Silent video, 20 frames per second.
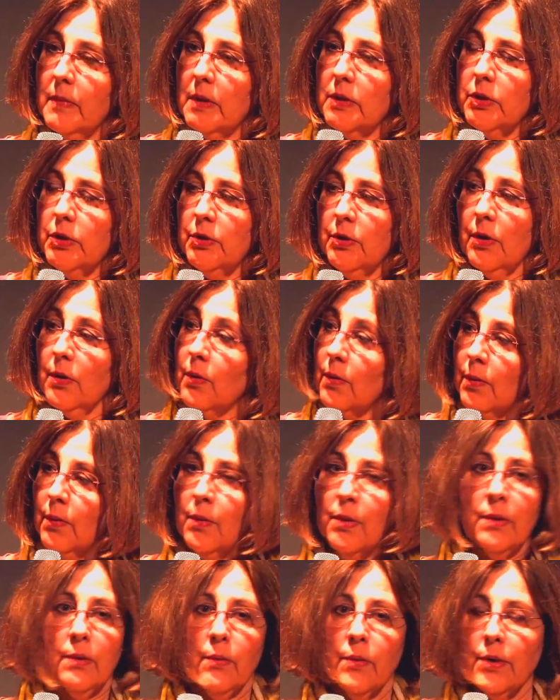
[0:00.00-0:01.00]
you know,
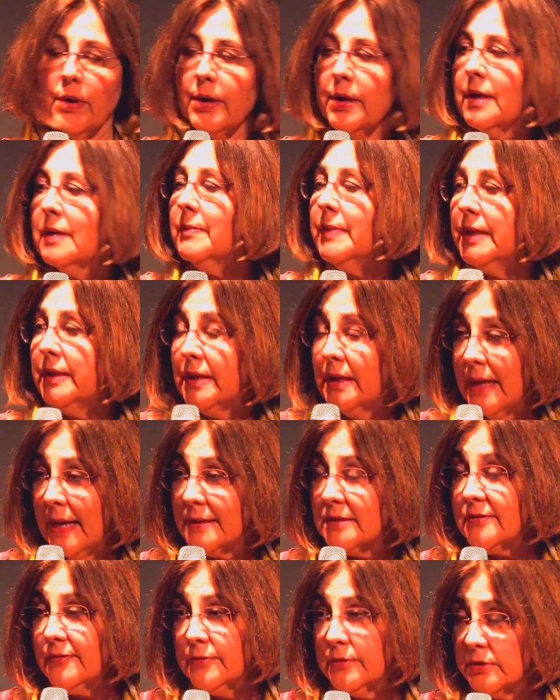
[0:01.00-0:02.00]
we're going to be the
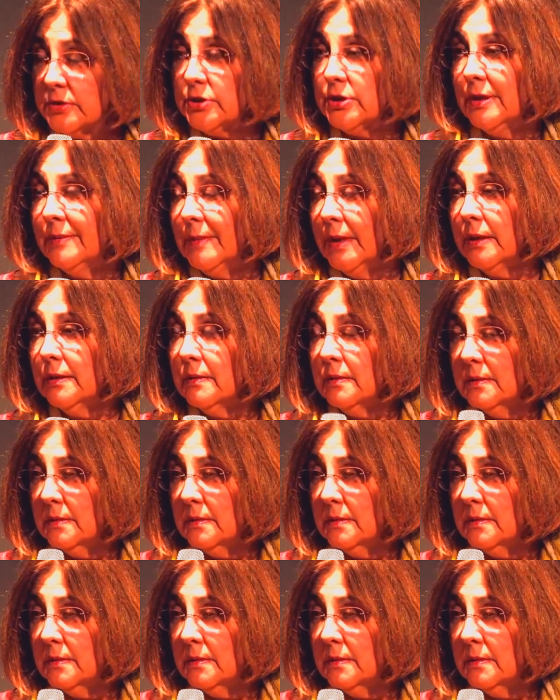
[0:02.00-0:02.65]
next Fukushima,